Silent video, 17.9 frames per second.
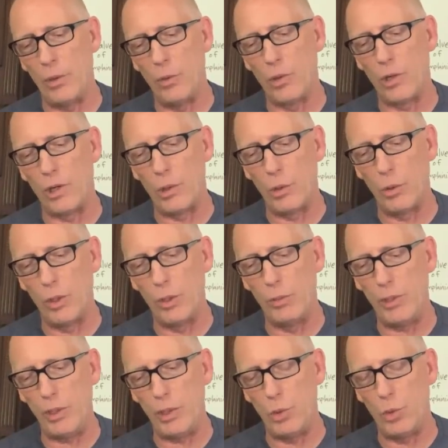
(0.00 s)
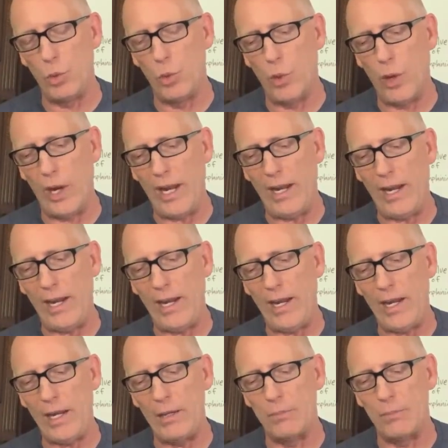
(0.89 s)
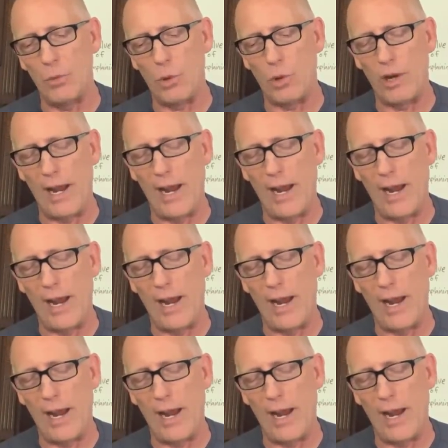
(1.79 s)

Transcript: where it would be way more